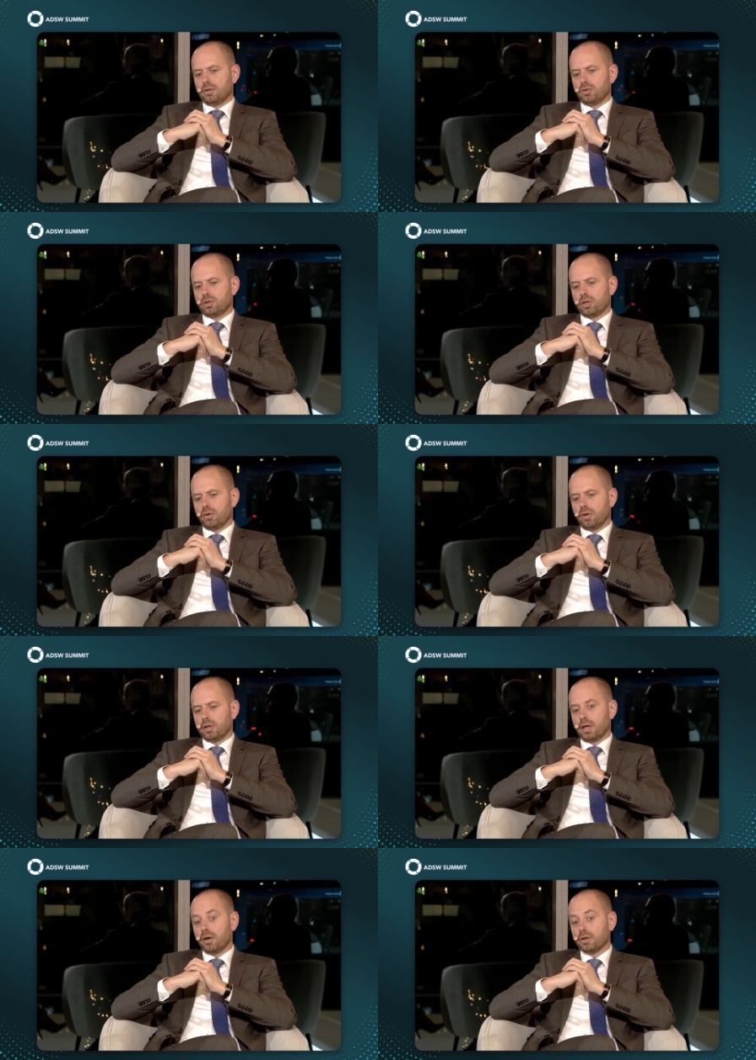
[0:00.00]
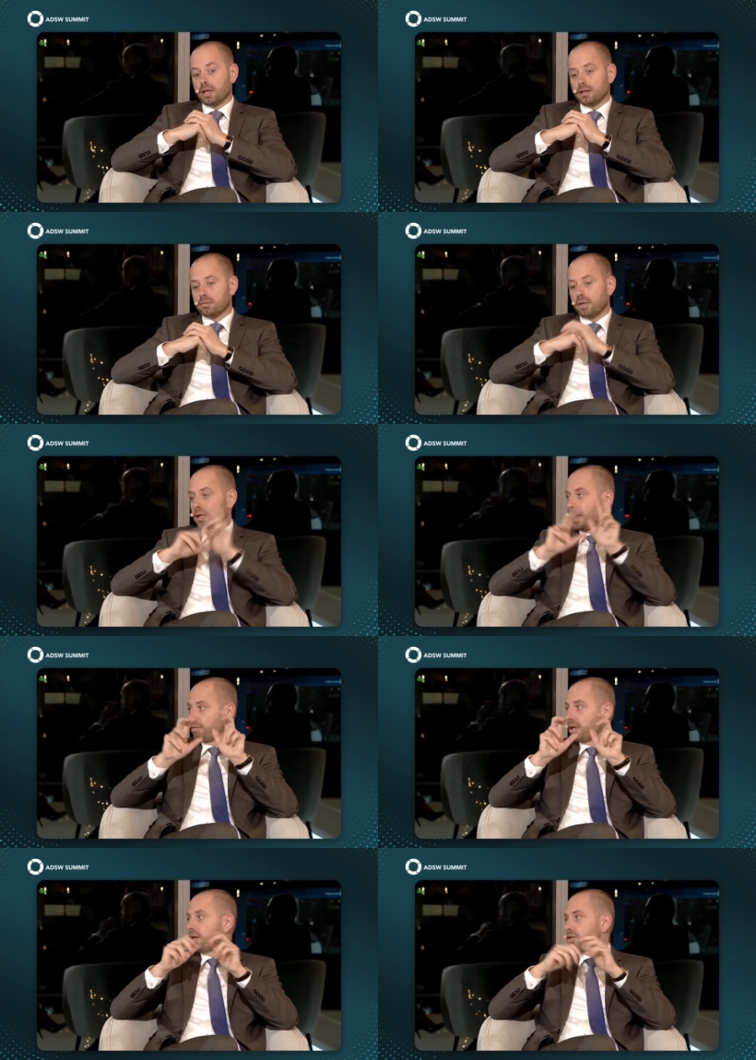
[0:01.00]
to show on how can you make
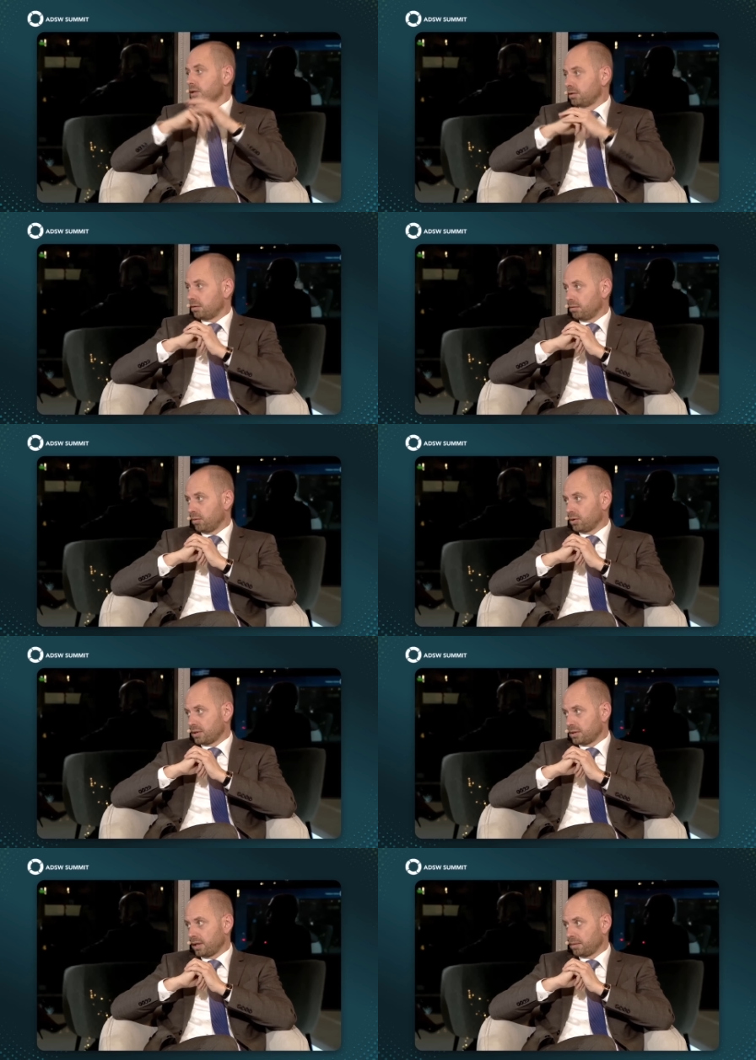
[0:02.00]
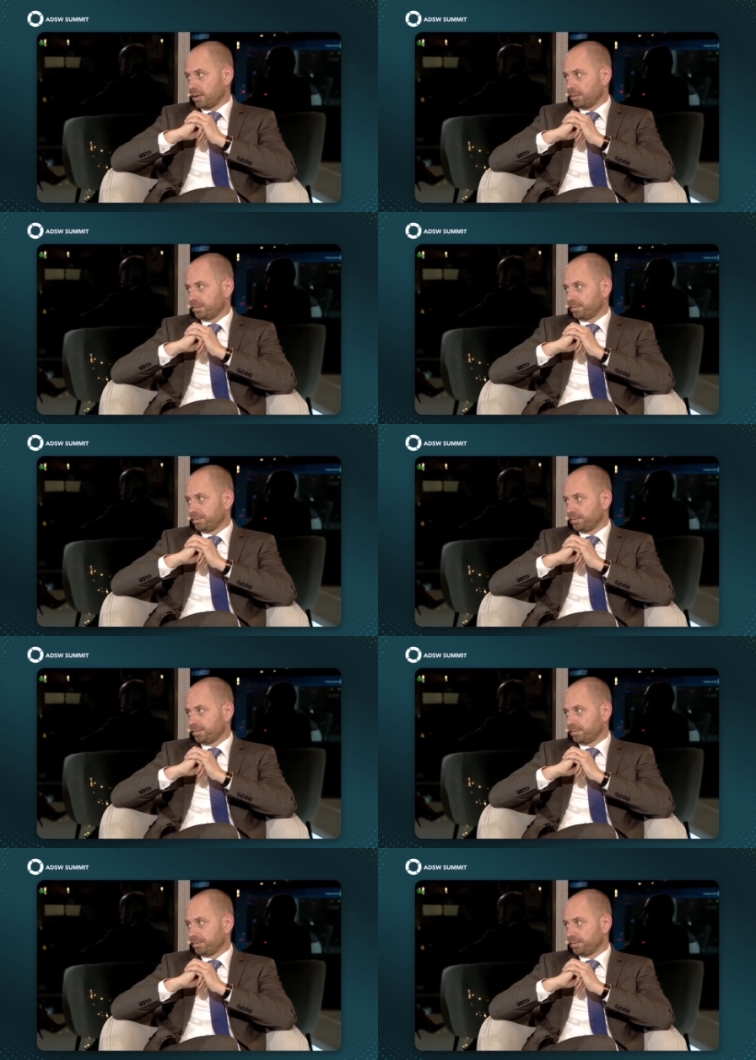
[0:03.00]
aviation more sustainable.